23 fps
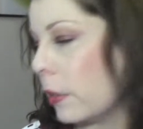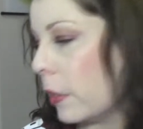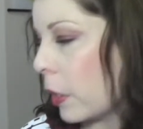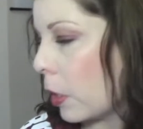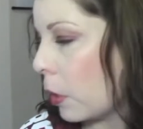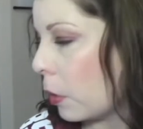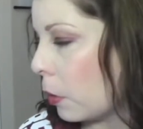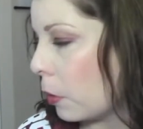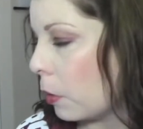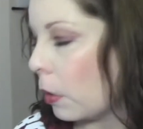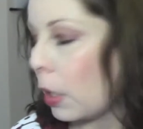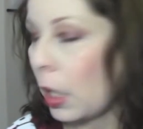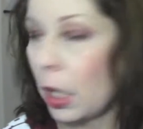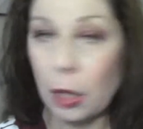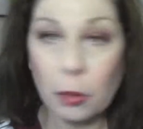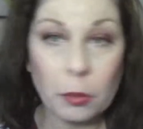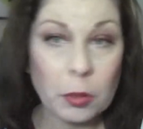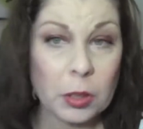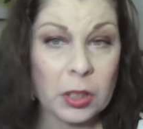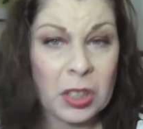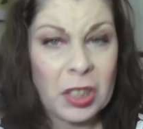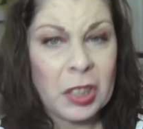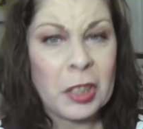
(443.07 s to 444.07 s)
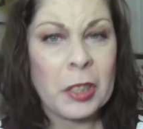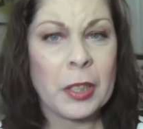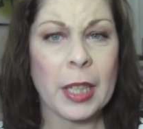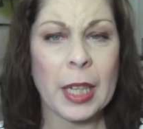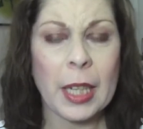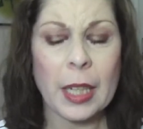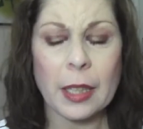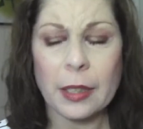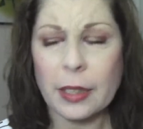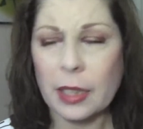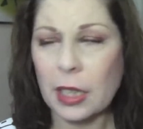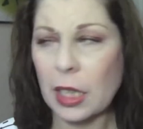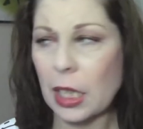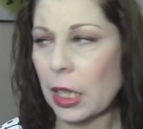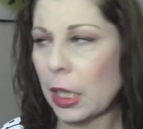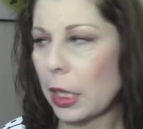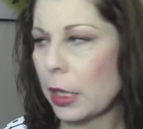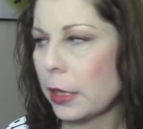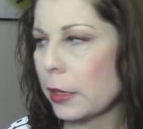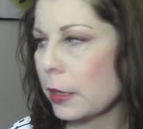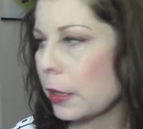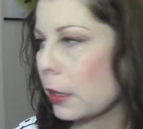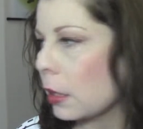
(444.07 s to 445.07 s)
So I will show you that, I
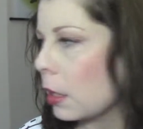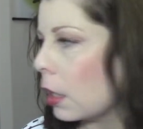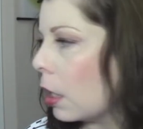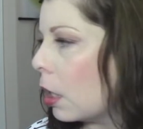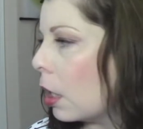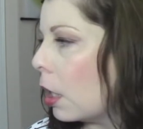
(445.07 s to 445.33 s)
guess.